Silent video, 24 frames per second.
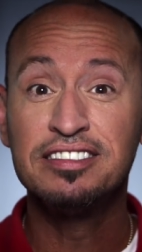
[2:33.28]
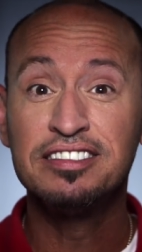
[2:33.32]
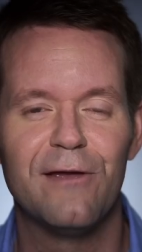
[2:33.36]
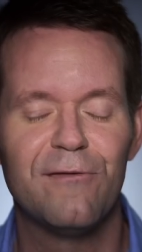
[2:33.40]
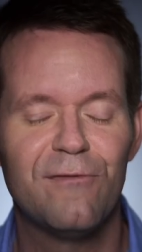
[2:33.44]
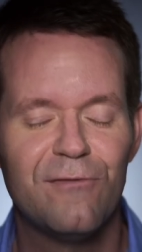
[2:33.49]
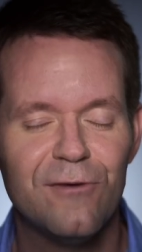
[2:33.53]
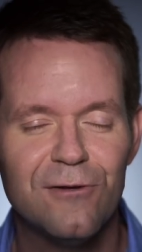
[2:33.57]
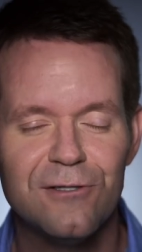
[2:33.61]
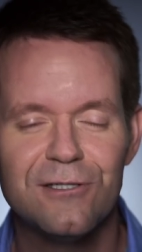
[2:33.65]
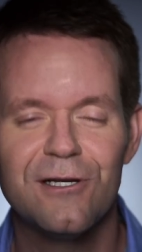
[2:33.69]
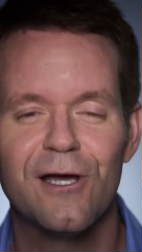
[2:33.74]

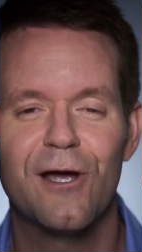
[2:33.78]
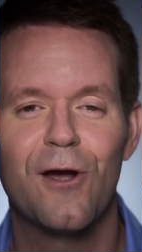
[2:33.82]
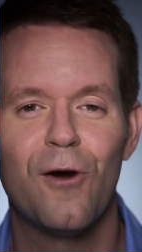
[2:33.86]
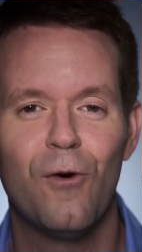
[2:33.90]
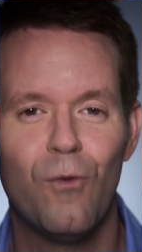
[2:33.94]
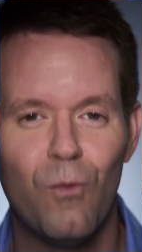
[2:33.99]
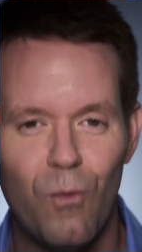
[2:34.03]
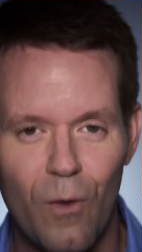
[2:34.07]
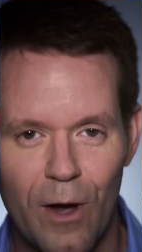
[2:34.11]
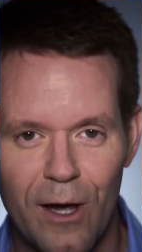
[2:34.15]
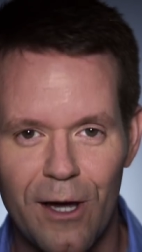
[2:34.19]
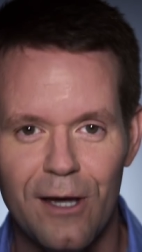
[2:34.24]
It feels like
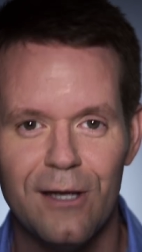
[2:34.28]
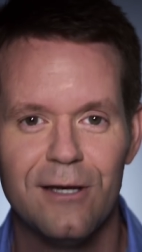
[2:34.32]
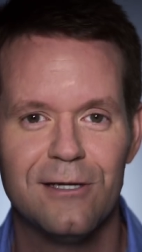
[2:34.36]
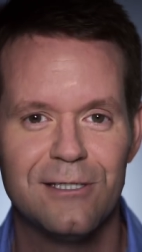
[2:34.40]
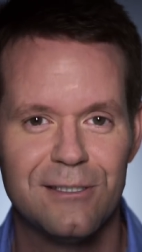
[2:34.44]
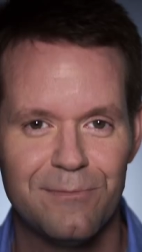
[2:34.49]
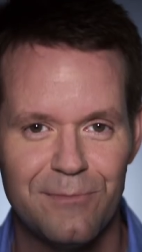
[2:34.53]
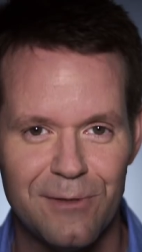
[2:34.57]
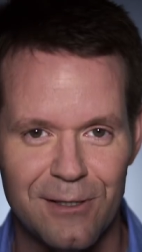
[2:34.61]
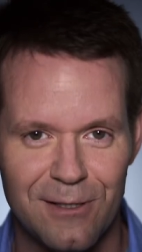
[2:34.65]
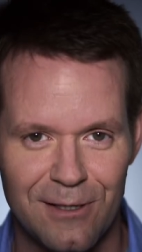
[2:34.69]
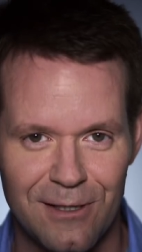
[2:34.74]
a weight
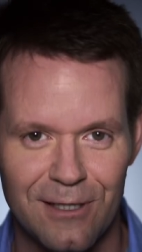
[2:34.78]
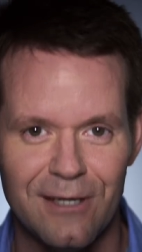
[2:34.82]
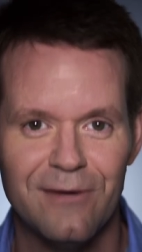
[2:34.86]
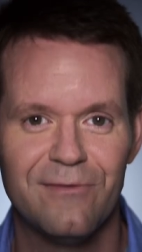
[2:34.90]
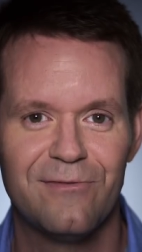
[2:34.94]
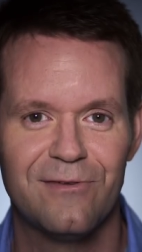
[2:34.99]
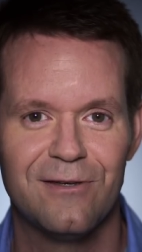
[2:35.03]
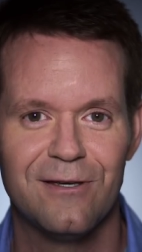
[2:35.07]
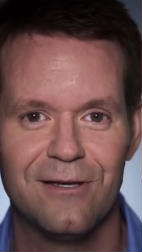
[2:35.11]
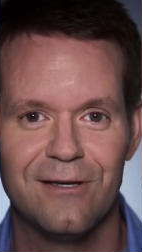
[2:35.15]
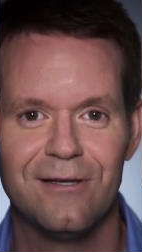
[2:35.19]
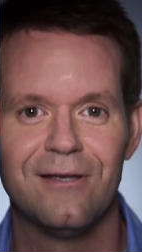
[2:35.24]
has been
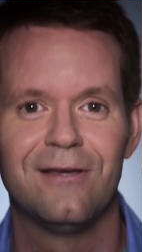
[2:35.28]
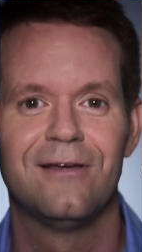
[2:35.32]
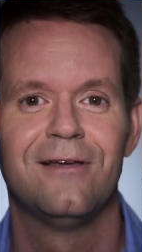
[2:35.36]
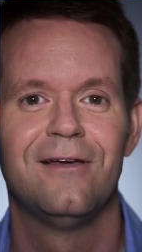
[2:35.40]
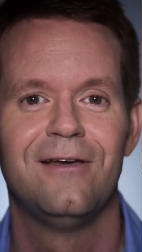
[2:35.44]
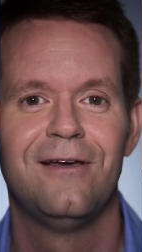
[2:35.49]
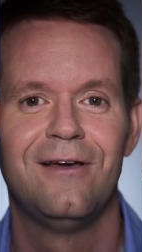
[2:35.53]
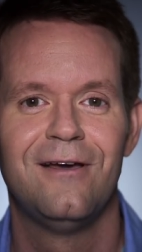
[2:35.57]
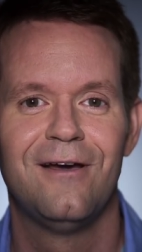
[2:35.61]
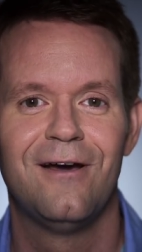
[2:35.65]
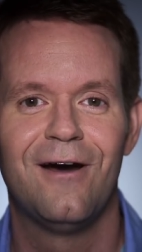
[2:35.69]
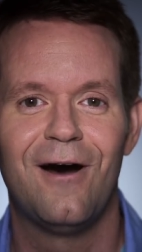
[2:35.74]
lifted
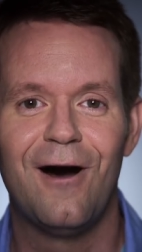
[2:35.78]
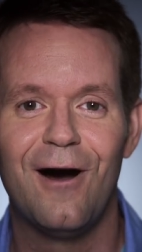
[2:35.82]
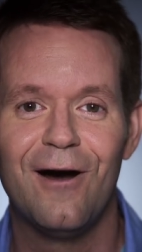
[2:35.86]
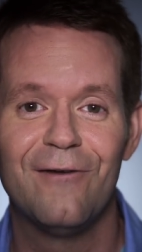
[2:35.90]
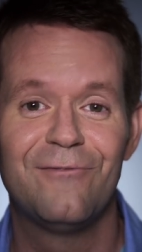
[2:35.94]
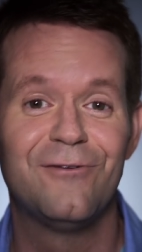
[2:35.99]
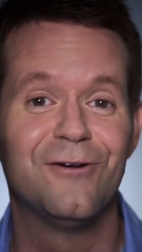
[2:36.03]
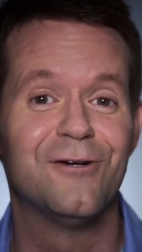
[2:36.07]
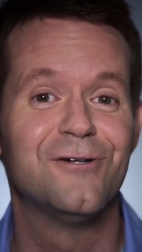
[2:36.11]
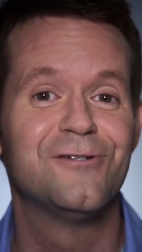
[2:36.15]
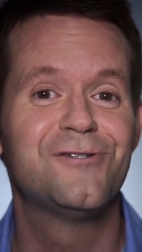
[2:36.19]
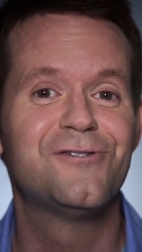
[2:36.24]

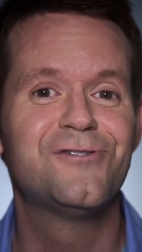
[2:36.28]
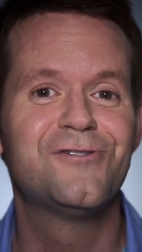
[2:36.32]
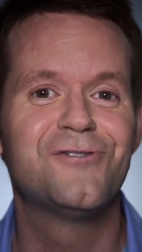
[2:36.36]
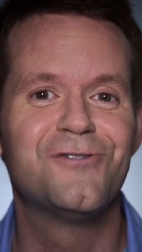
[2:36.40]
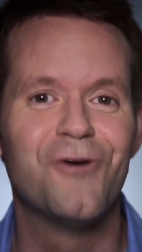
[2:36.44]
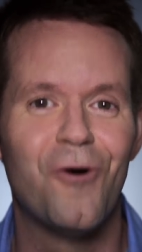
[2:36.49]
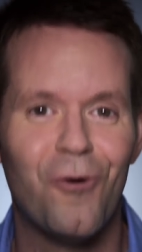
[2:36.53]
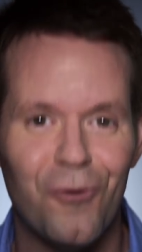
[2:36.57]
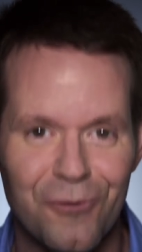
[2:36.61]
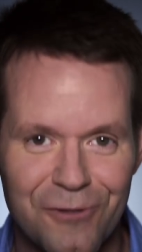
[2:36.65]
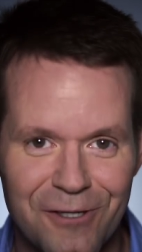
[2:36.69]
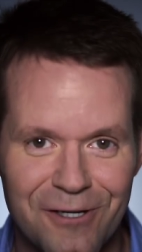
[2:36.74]
off your
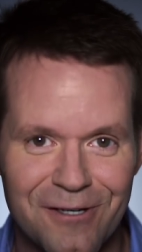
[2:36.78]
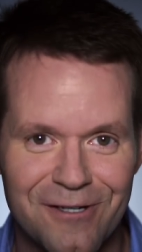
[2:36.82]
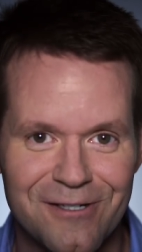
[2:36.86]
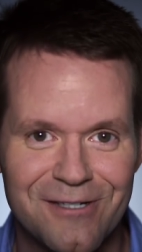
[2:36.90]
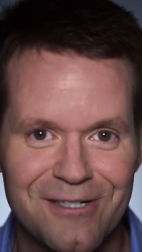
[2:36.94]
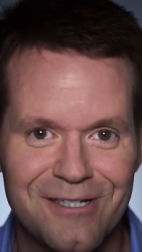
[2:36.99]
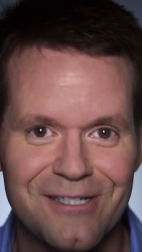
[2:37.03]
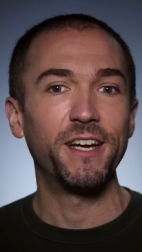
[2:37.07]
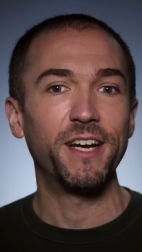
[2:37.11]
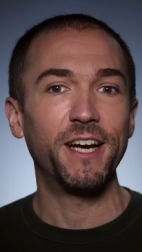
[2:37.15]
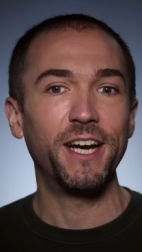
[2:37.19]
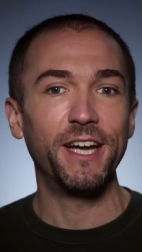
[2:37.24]

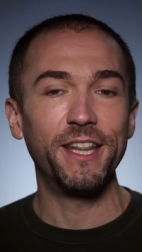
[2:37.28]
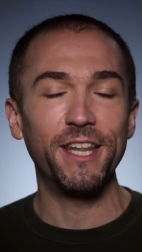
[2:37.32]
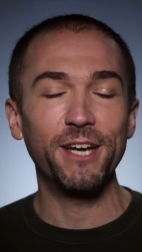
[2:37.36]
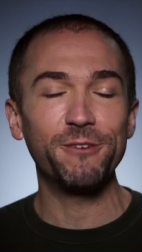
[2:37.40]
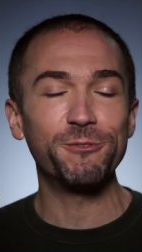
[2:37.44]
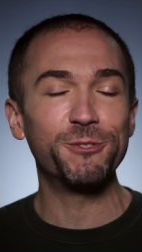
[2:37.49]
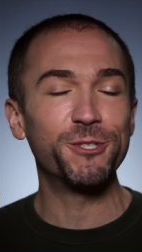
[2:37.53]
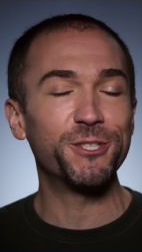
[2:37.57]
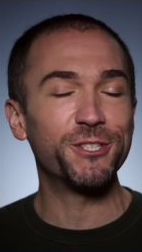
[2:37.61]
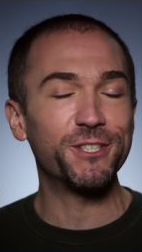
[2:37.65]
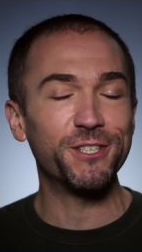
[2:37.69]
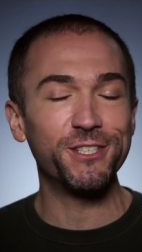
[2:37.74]
shoulders. And
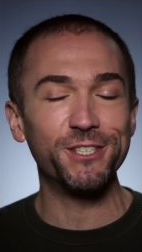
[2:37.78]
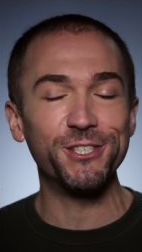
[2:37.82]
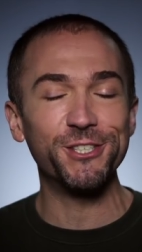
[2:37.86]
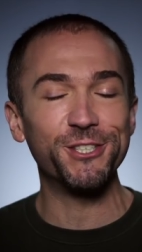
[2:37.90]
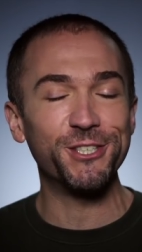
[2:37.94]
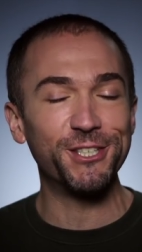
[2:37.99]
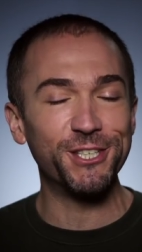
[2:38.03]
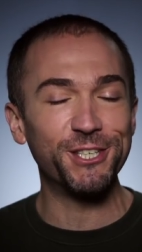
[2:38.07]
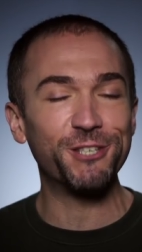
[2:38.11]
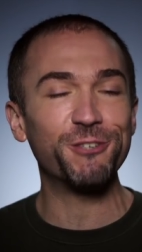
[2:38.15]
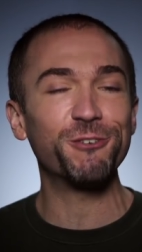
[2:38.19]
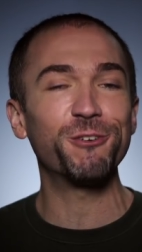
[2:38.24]
that was
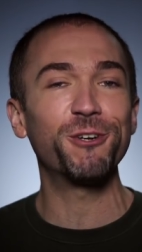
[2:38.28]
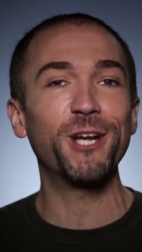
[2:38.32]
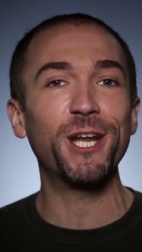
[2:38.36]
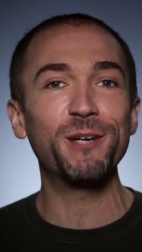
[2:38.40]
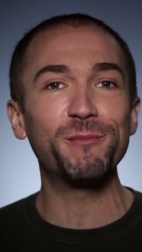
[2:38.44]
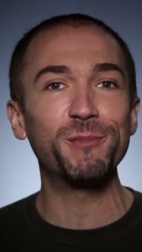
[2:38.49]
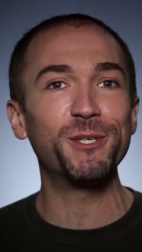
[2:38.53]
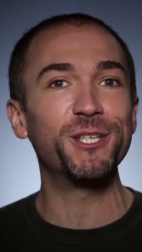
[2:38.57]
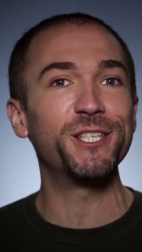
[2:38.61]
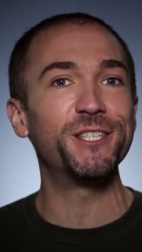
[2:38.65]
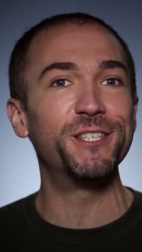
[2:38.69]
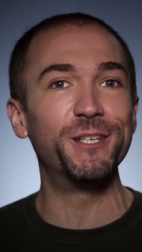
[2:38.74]
just
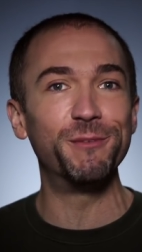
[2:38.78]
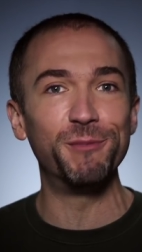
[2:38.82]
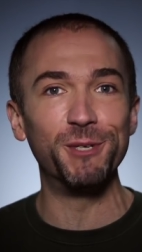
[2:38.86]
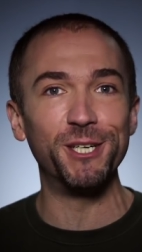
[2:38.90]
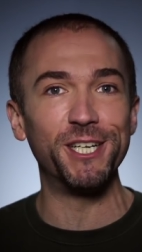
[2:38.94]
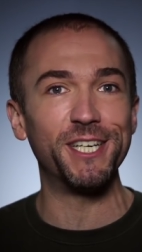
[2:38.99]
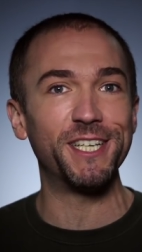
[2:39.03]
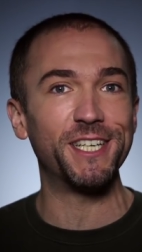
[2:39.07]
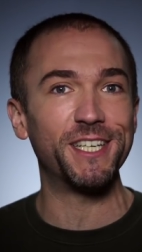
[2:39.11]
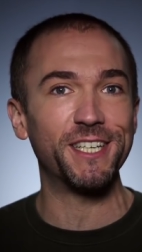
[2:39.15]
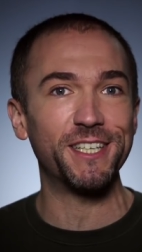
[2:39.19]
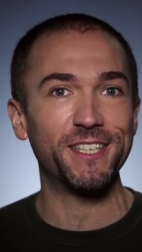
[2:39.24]
incredibly
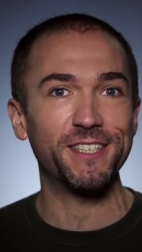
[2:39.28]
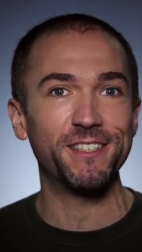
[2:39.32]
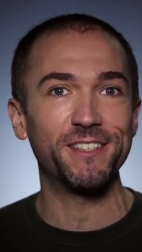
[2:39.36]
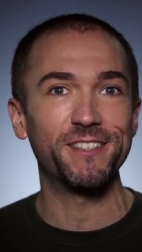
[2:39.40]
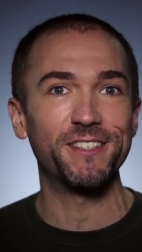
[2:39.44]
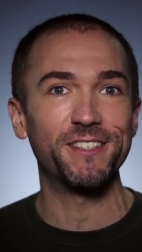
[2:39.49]
liberating.